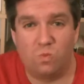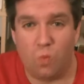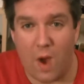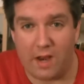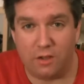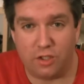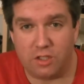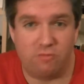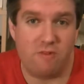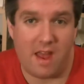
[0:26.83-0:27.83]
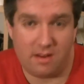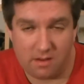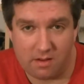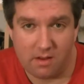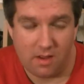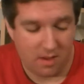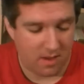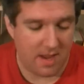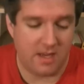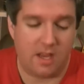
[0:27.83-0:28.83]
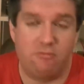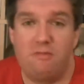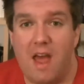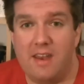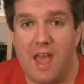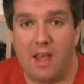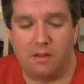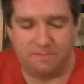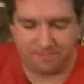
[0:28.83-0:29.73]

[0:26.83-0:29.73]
Why not just a red India Red Ale?